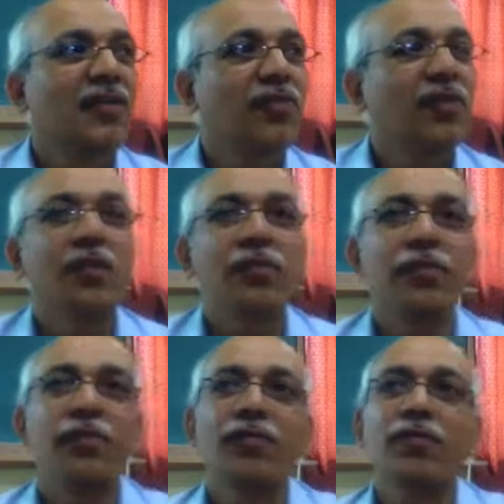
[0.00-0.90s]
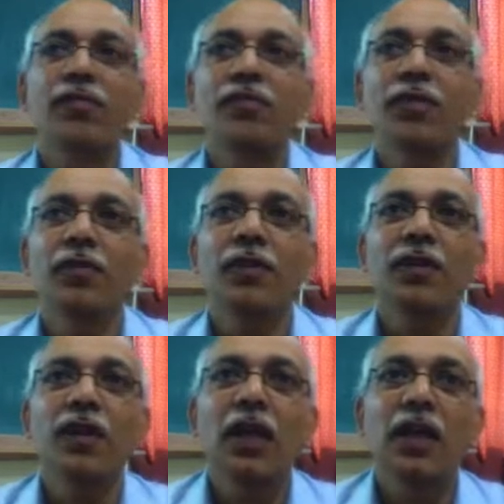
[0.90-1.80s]
We
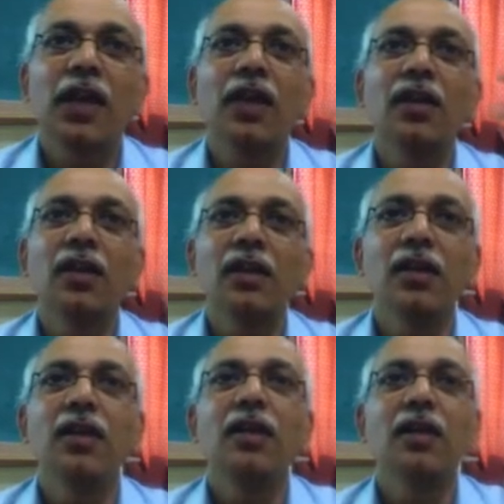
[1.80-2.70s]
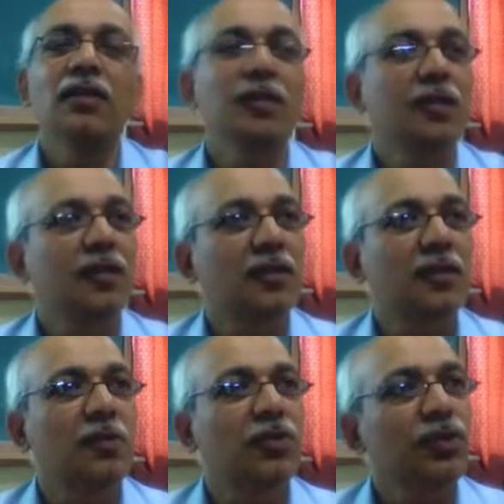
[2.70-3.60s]
fit tiny intelligent
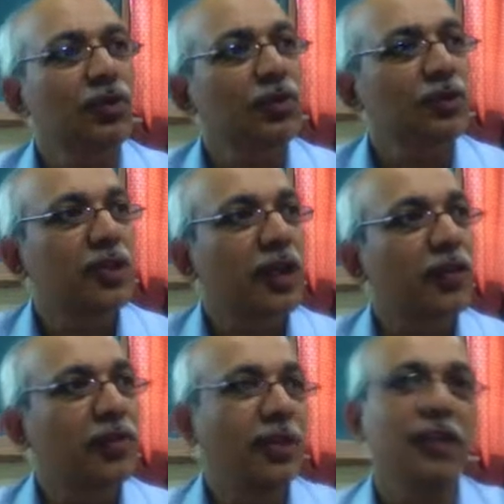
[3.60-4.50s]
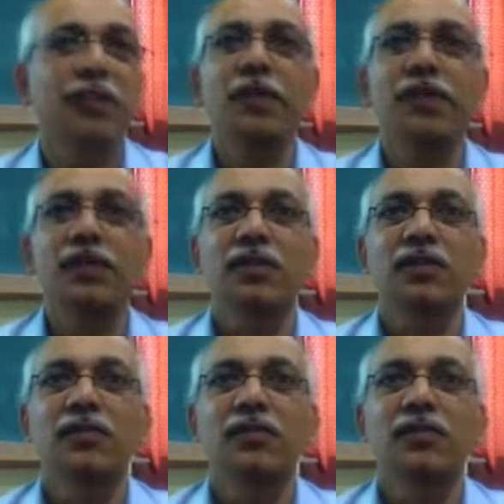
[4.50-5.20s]
modules at various places,